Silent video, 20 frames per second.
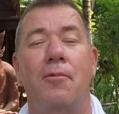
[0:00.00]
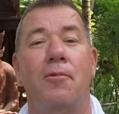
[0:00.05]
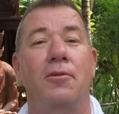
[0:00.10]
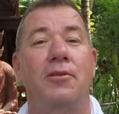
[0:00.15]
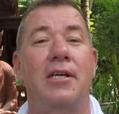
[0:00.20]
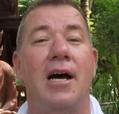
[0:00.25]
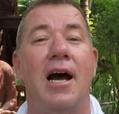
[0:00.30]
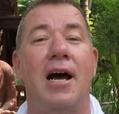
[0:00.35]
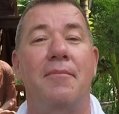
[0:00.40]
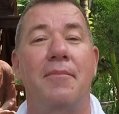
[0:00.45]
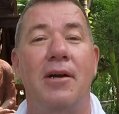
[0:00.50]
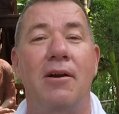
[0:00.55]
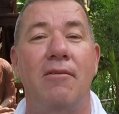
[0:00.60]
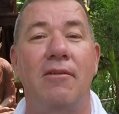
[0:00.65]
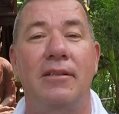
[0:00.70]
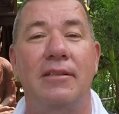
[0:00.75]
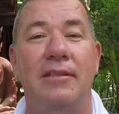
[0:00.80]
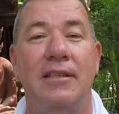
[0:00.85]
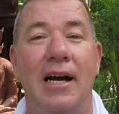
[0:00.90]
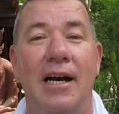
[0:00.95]
or time here
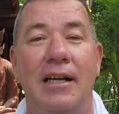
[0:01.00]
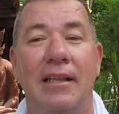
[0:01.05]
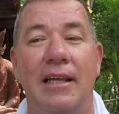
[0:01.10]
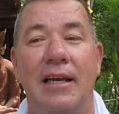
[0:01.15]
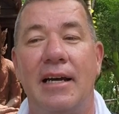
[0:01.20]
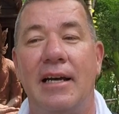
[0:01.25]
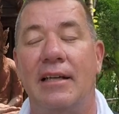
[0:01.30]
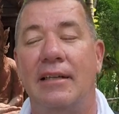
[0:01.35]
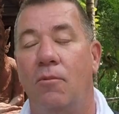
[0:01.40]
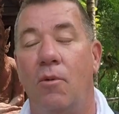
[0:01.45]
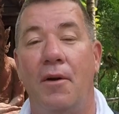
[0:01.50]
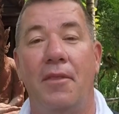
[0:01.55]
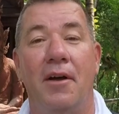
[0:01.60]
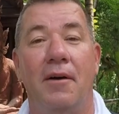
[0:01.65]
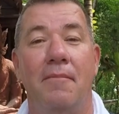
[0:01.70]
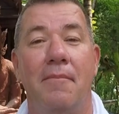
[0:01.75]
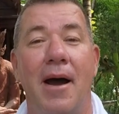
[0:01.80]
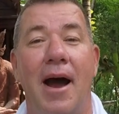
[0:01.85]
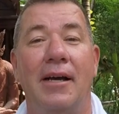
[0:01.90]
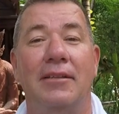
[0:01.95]
in Thailand with
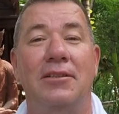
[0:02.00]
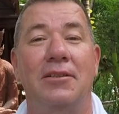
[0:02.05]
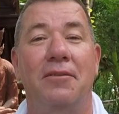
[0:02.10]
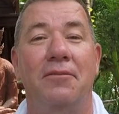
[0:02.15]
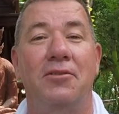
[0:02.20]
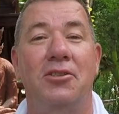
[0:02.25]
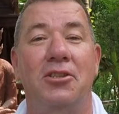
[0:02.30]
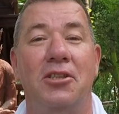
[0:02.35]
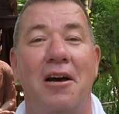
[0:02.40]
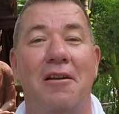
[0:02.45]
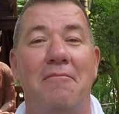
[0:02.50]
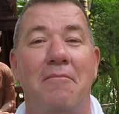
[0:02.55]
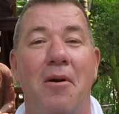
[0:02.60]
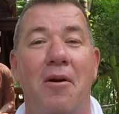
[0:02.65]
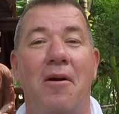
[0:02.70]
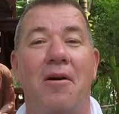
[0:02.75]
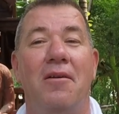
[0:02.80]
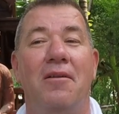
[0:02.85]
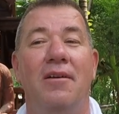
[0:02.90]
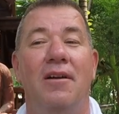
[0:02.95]
a massive
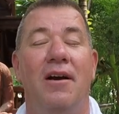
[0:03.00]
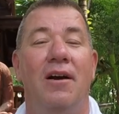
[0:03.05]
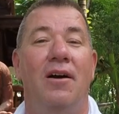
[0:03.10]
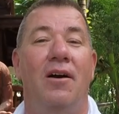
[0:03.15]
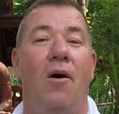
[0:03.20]
sunburn